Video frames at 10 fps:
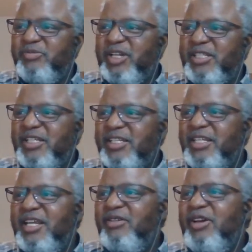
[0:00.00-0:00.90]
masters,
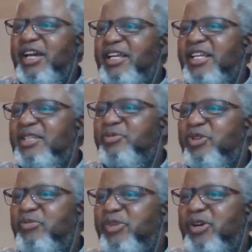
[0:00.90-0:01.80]
and he is
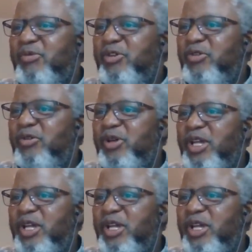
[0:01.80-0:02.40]
from Borno.